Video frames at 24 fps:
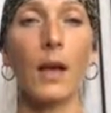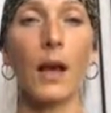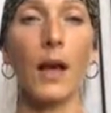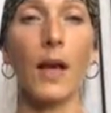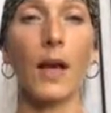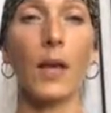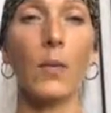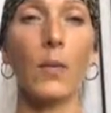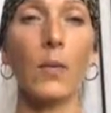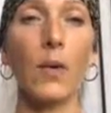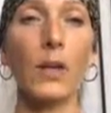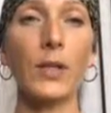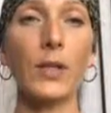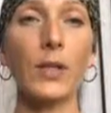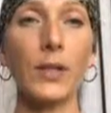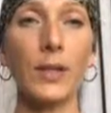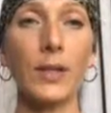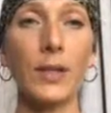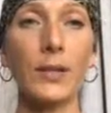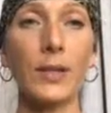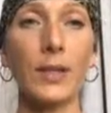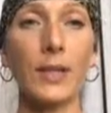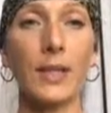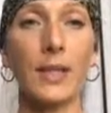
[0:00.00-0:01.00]
And I want you
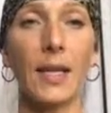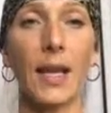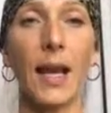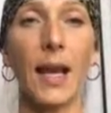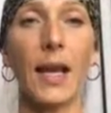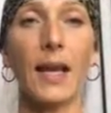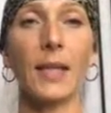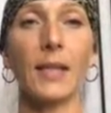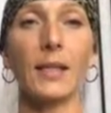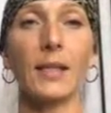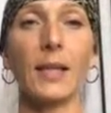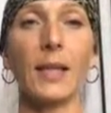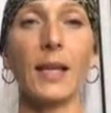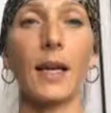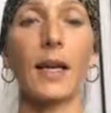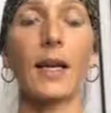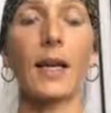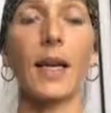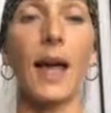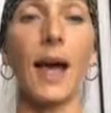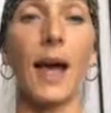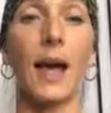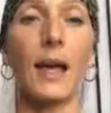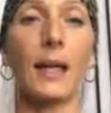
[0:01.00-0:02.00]
to intend to
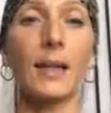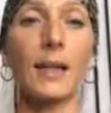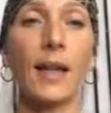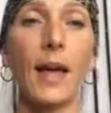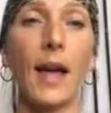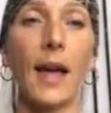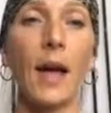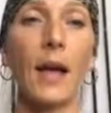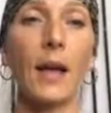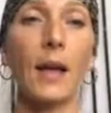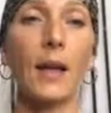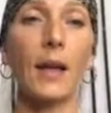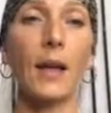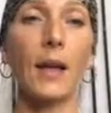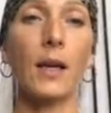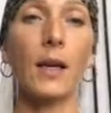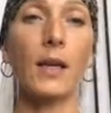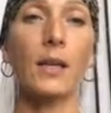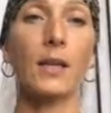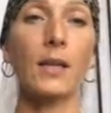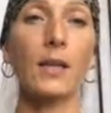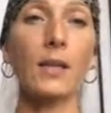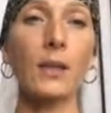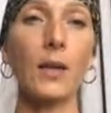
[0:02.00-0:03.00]
connect that
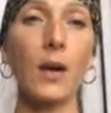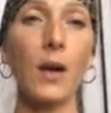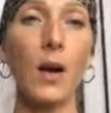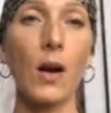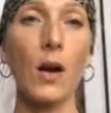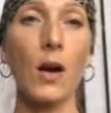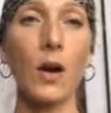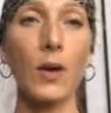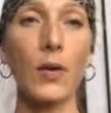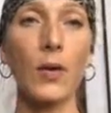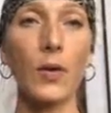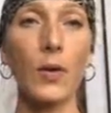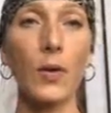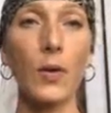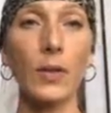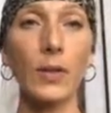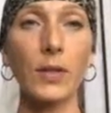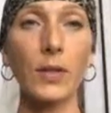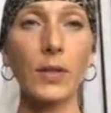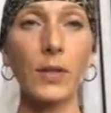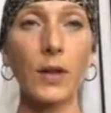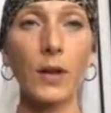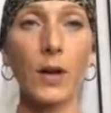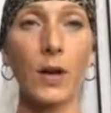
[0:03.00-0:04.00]
star, your
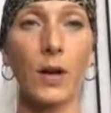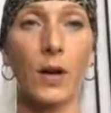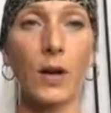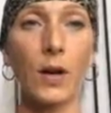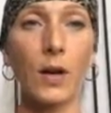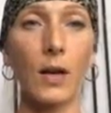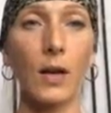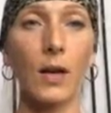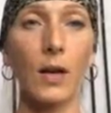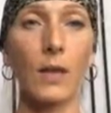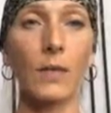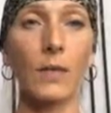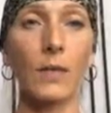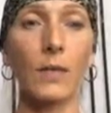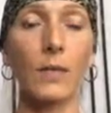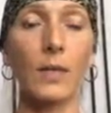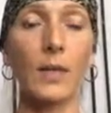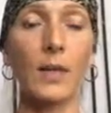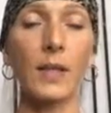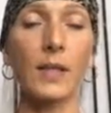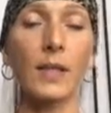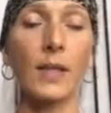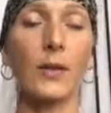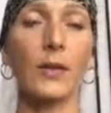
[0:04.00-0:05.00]
star,
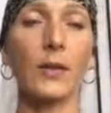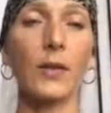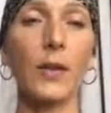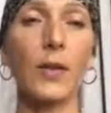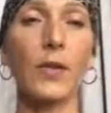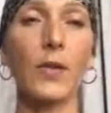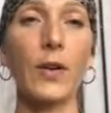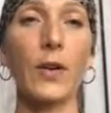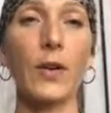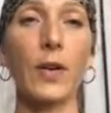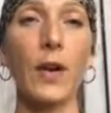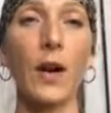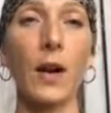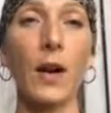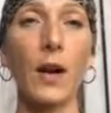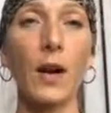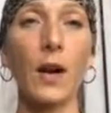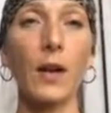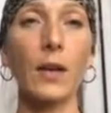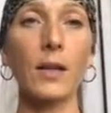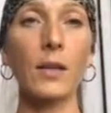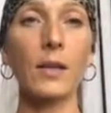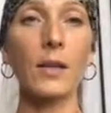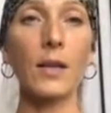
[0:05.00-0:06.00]
in the center of your
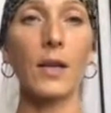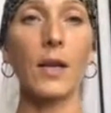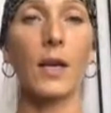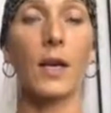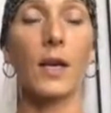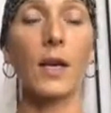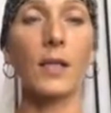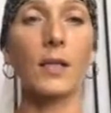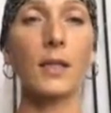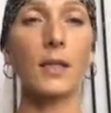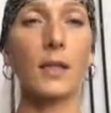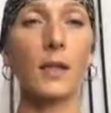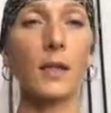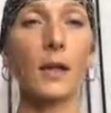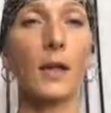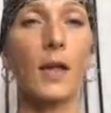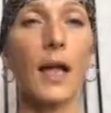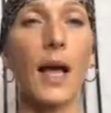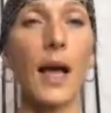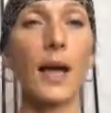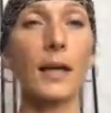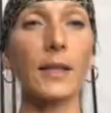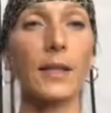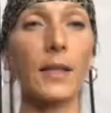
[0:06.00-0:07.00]
heart to the
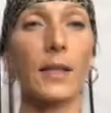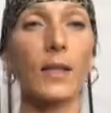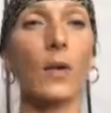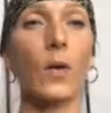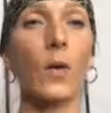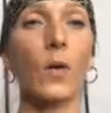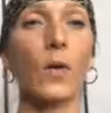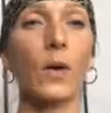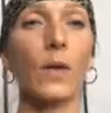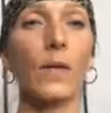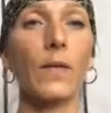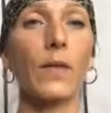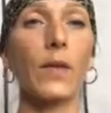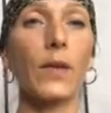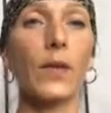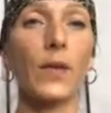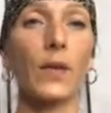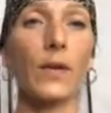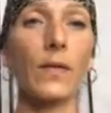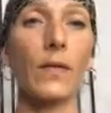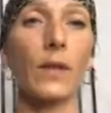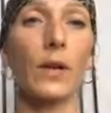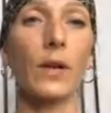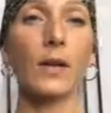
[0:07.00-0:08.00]
galactic core of the
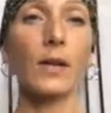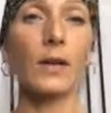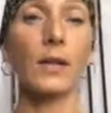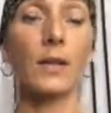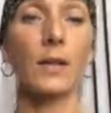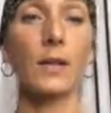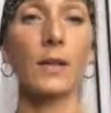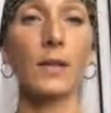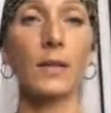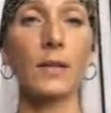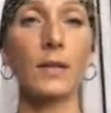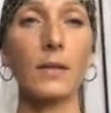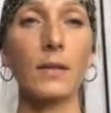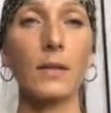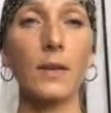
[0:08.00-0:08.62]
universe.